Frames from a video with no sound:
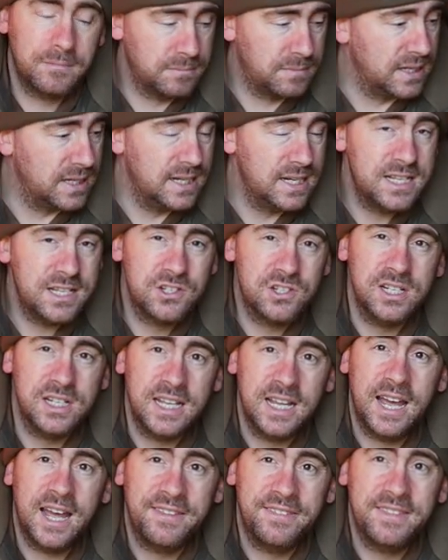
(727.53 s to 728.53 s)
But he
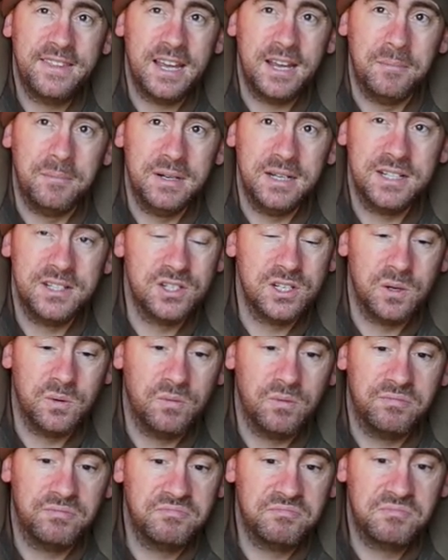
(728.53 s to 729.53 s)
literally had them,
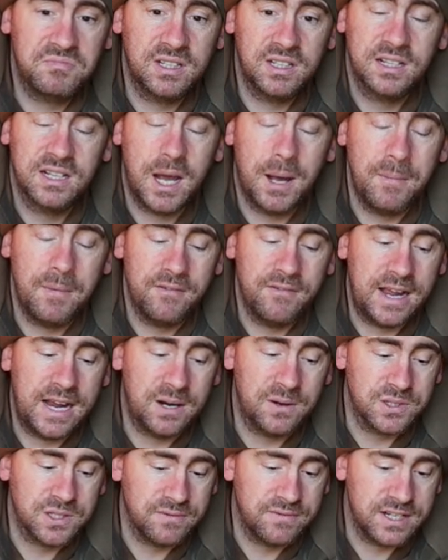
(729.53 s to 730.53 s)
literally a couple of
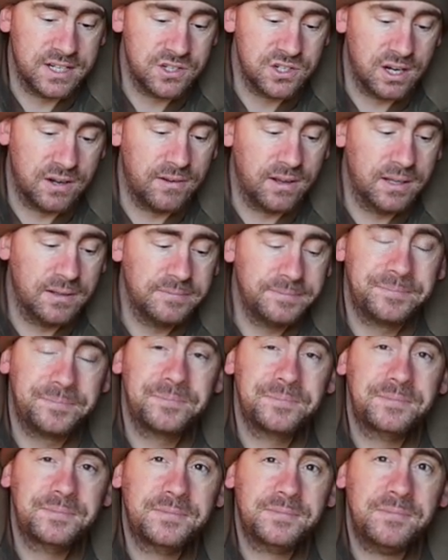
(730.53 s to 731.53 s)
hours of each other.
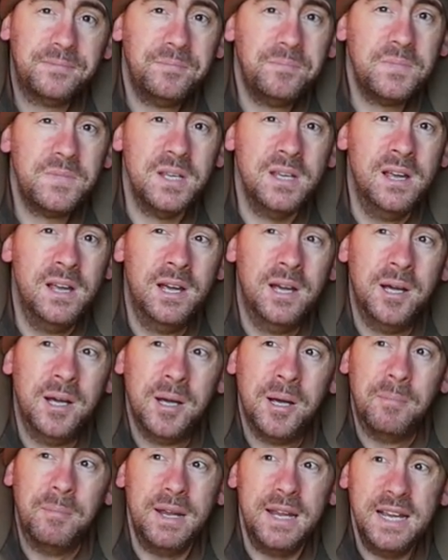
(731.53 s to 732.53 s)

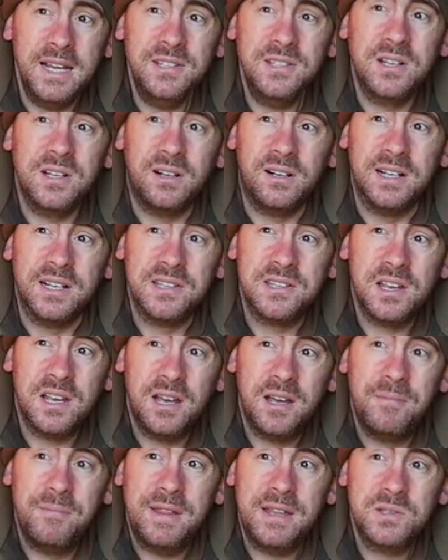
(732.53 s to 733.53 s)
But yes, guys,
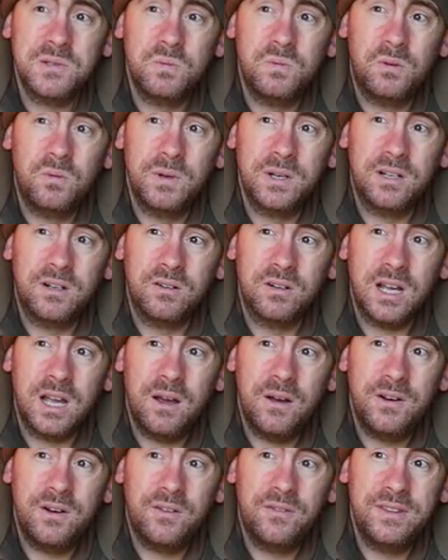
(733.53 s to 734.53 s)
that's what we got
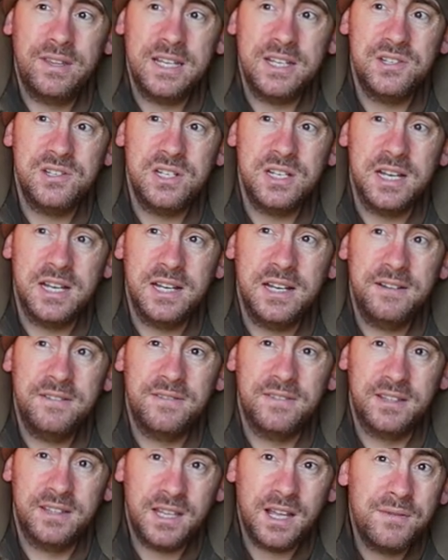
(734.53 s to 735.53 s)
going on this year
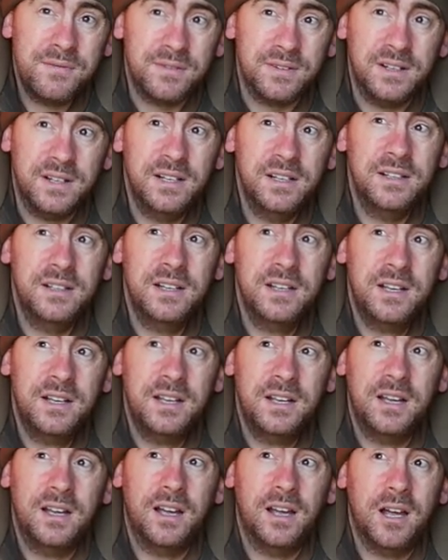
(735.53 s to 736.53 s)
for definite.
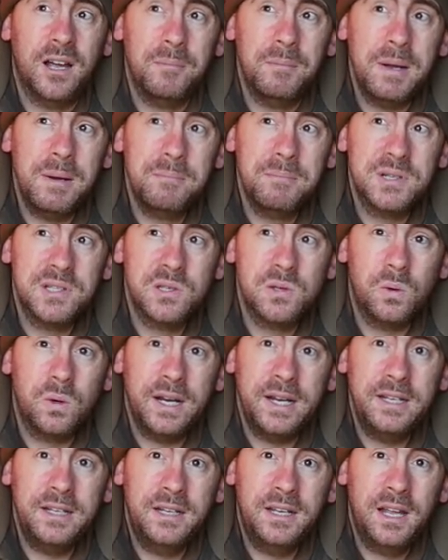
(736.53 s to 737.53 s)
In
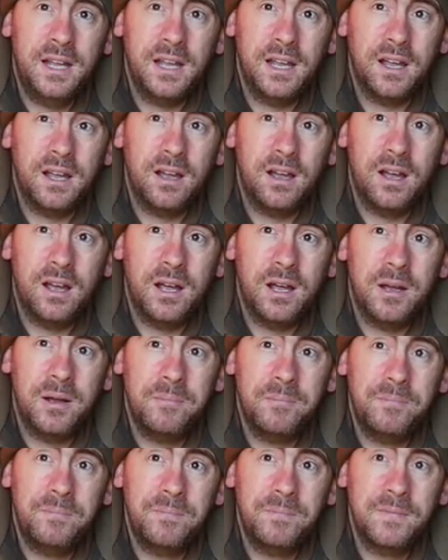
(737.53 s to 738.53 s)
between,
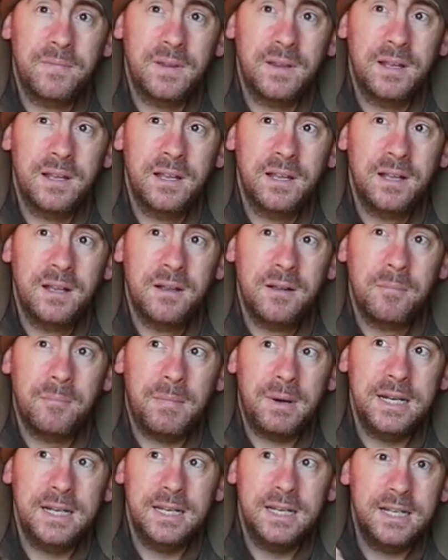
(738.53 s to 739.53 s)

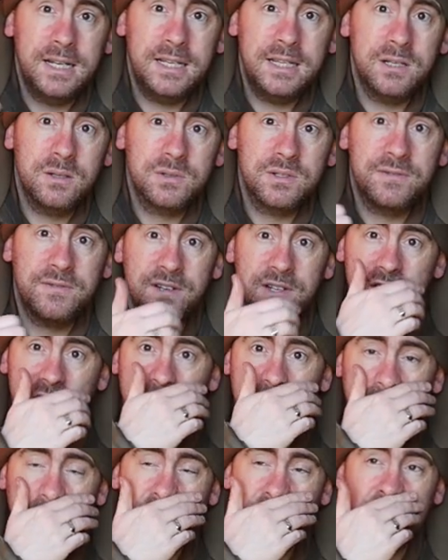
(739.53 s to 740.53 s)
mate Lee that was
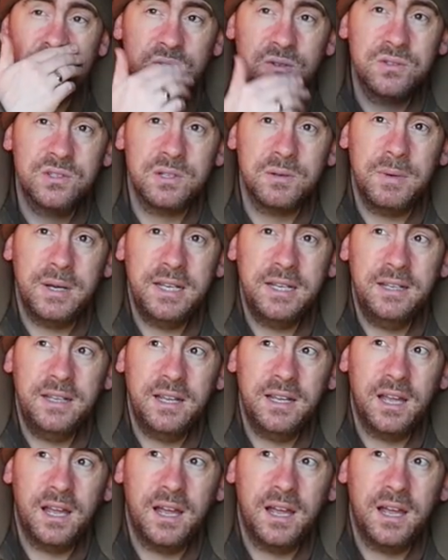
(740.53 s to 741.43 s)
fishing next door to me,